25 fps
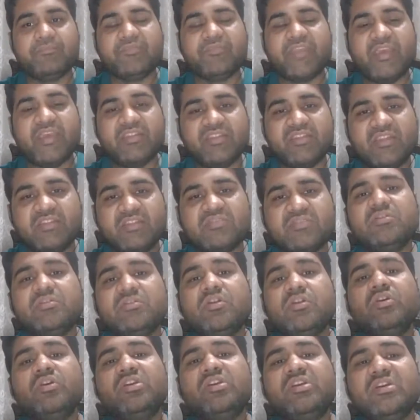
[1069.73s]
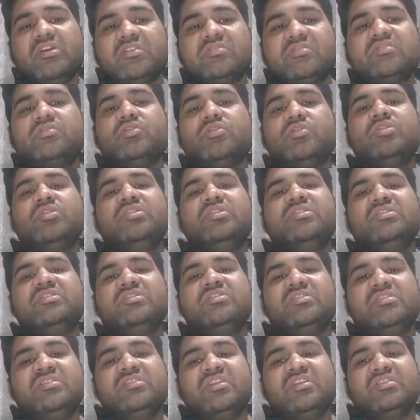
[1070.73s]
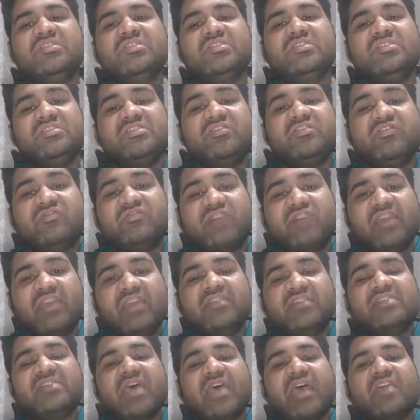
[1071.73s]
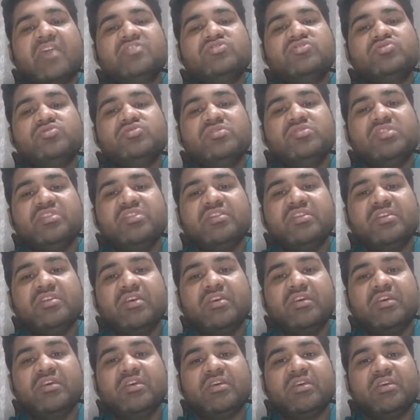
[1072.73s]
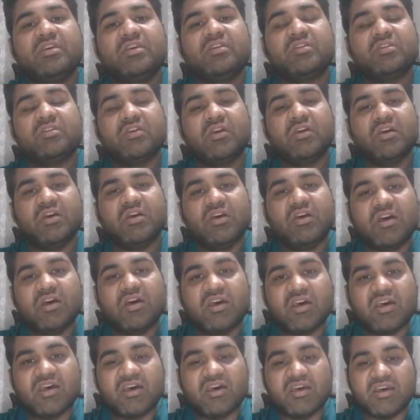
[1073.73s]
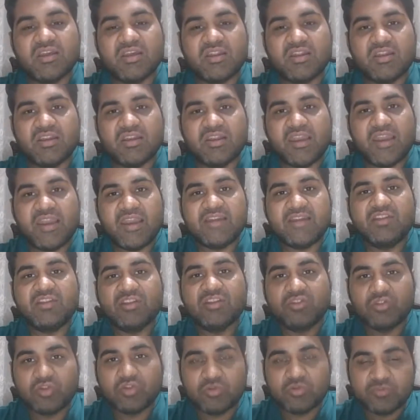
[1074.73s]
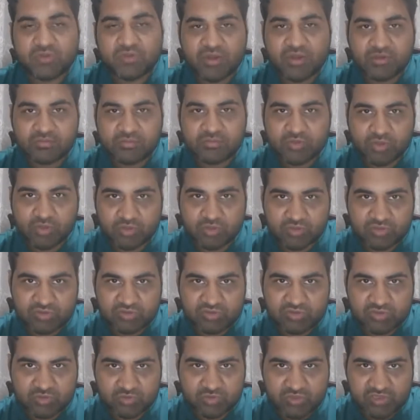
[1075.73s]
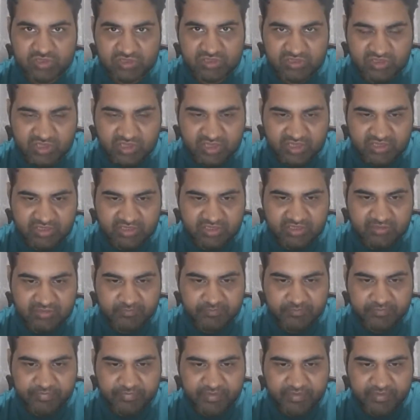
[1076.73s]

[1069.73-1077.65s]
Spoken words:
And then slowly and slowly, then these fights actually let the group come close to each other.